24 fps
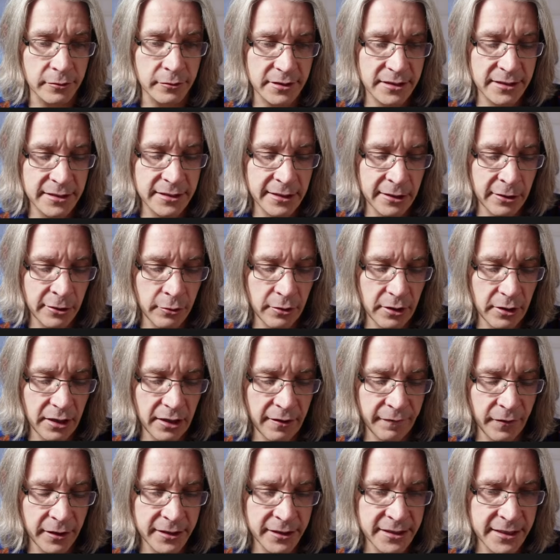So
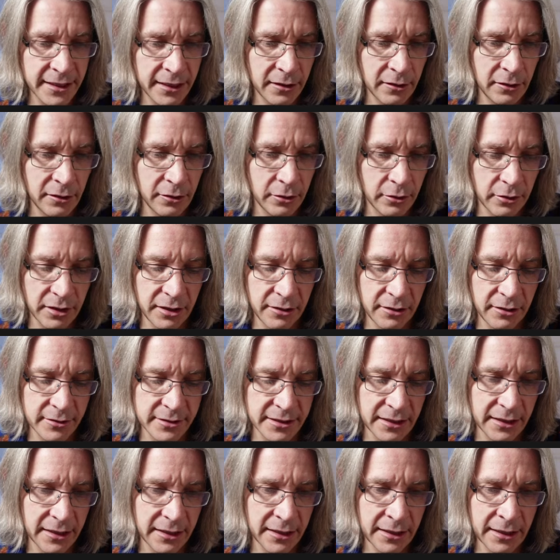if I take a look
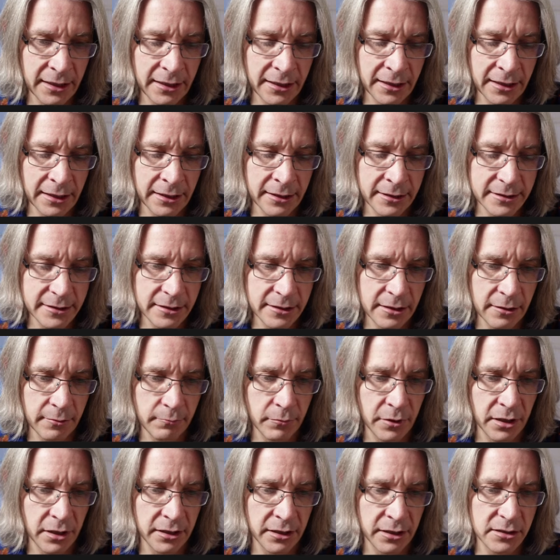using KCAT at
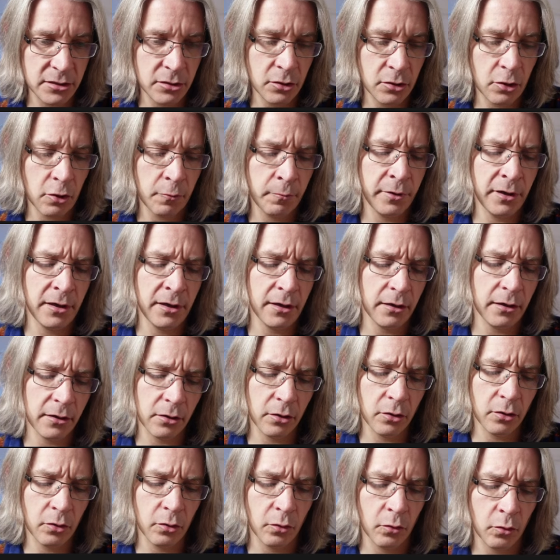my topic
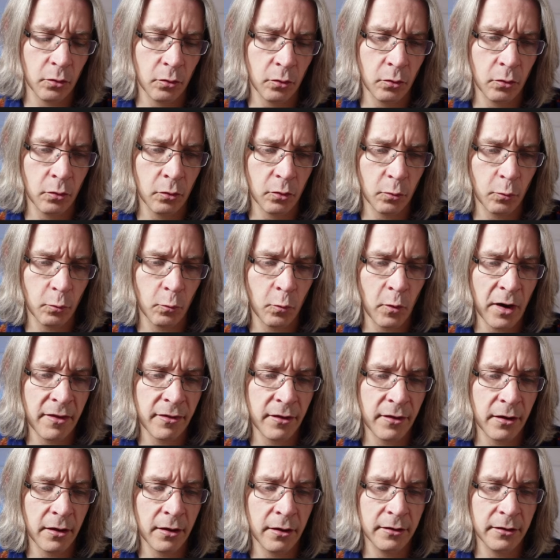called
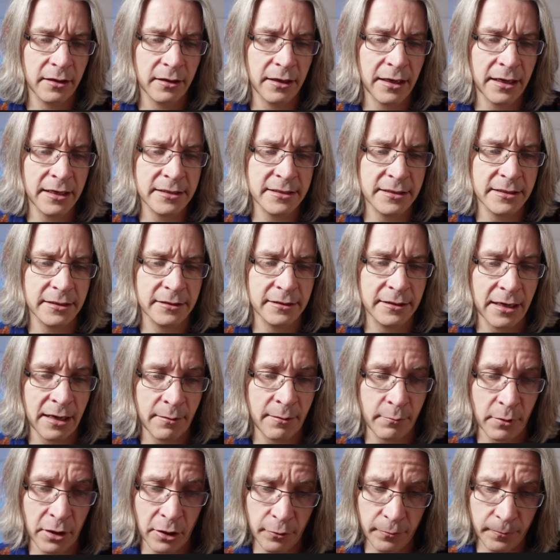Weather Data
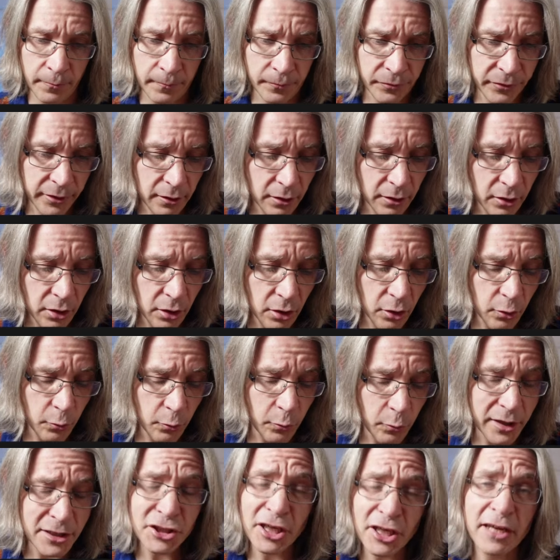Demo,
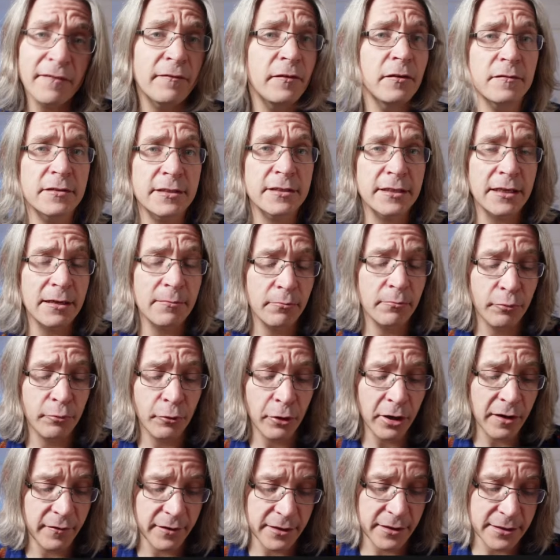which if you've seen
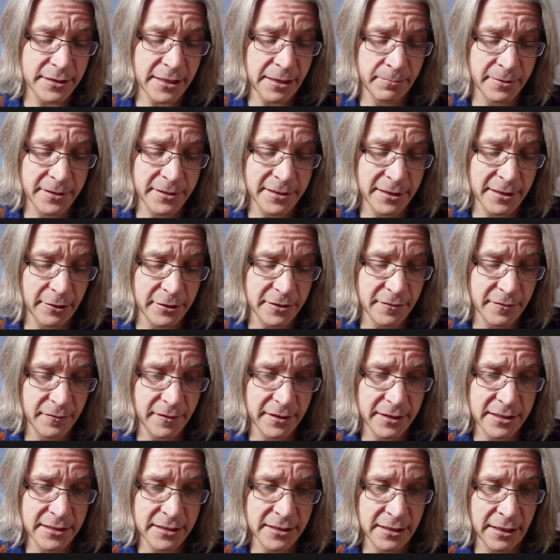previous episodes of
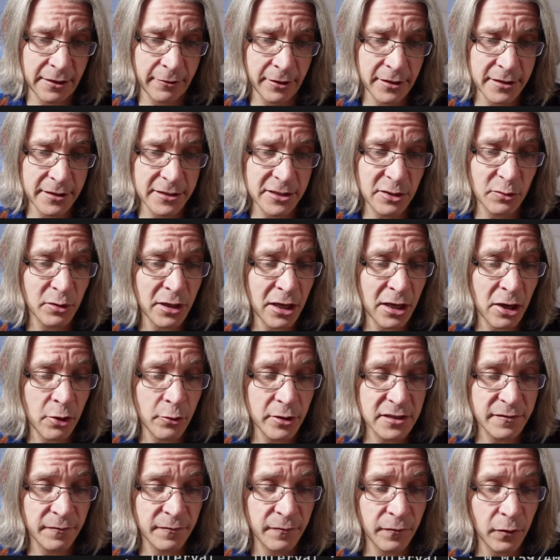this series, you'll know
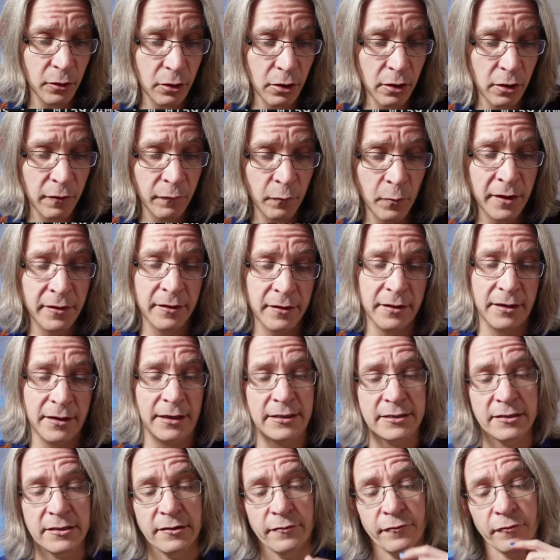is full of weather
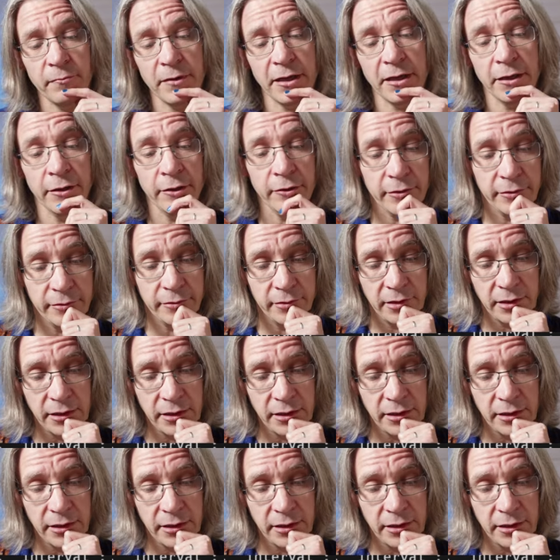data from London.